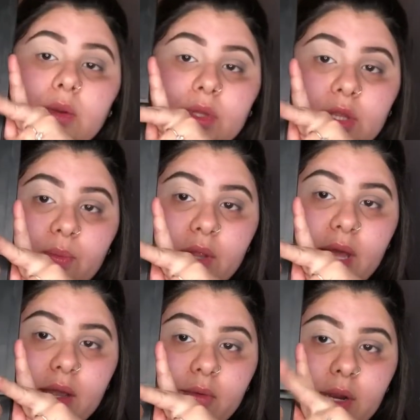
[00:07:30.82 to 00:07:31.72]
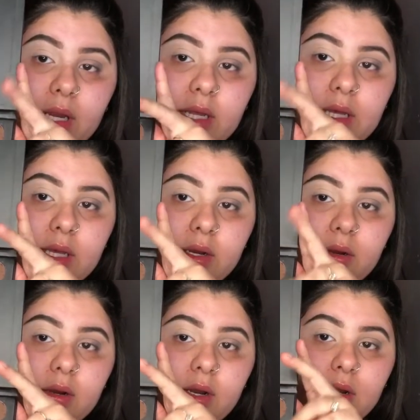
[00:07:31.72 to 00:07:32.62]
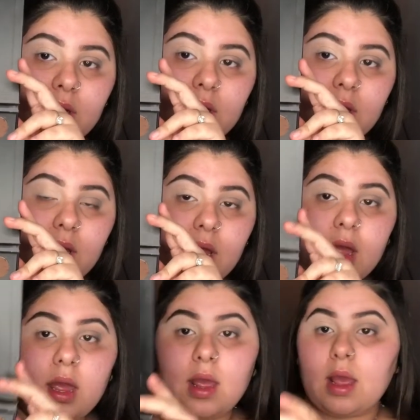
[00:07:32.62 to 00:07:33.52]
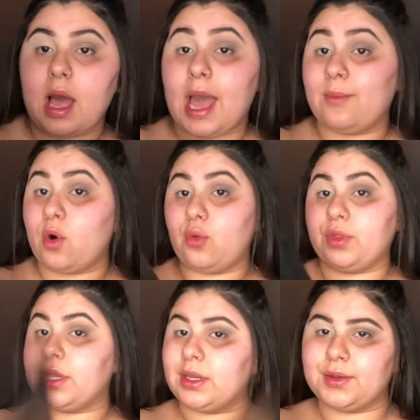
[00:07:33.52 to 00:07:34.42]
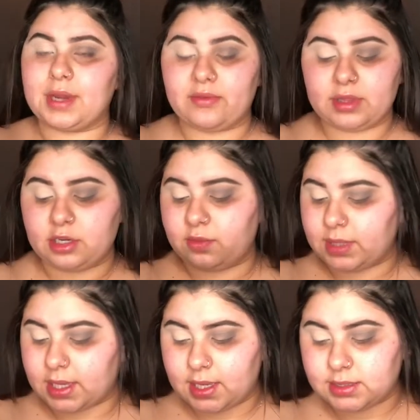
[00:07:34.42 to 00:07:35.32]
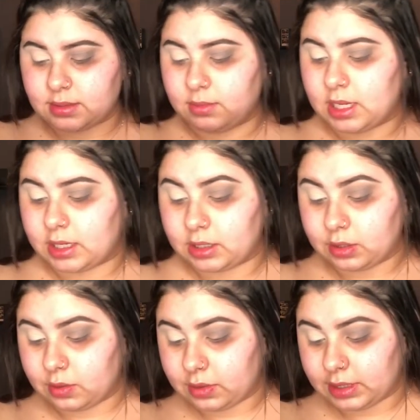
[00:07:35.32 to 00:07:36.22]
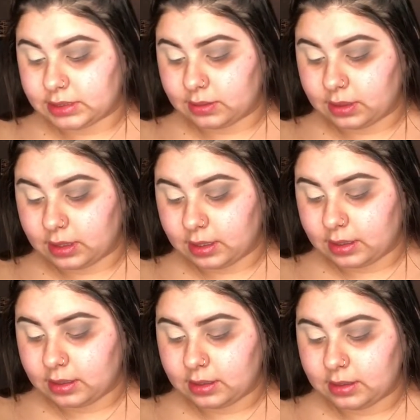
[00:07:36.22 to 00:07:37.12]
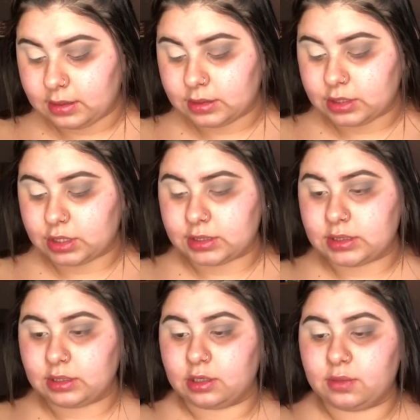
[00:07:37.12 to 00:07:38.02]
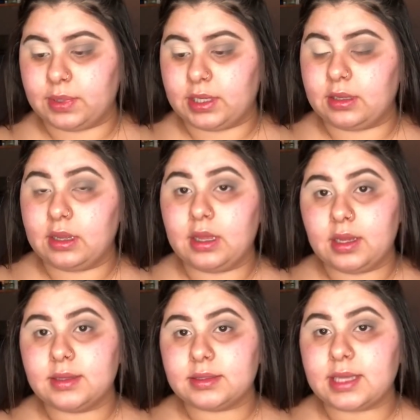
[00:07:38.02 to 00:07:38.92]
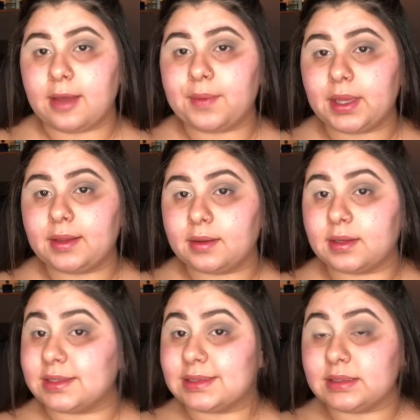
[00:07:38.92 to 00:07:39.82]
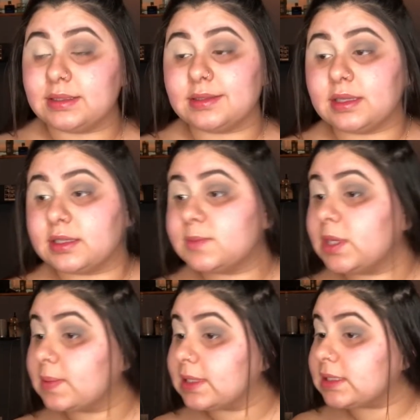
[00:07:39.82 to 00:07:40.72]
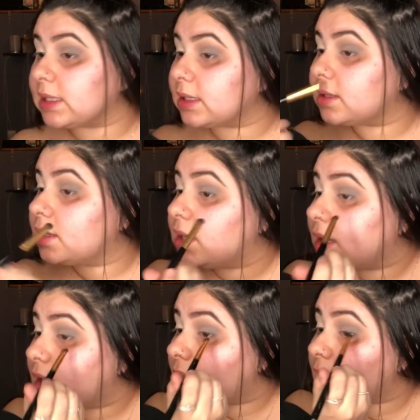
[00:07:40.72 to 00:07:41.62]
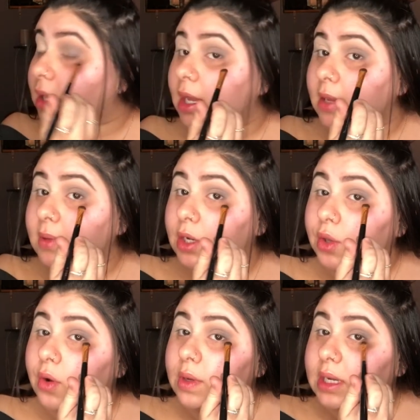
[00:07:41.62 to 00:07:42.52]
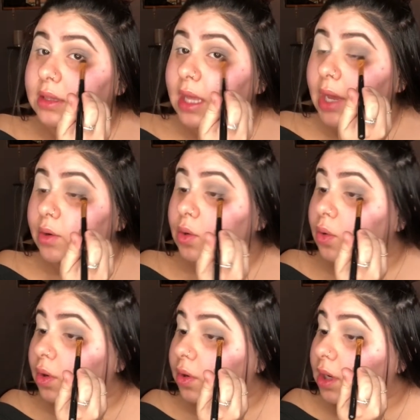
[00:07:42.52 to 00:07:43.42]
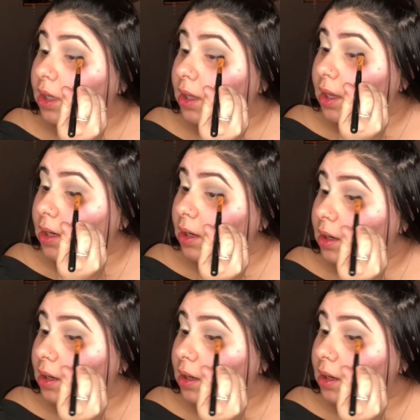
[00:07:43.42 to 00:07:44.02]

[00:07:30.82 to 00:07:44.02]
with the black right here. I'm only gonna grab a little bit, guys. I'm not gonna go crazy with it. Just a little bit. Tap it because this thing is pigmented. And I'm gonna go in at the outer corner again.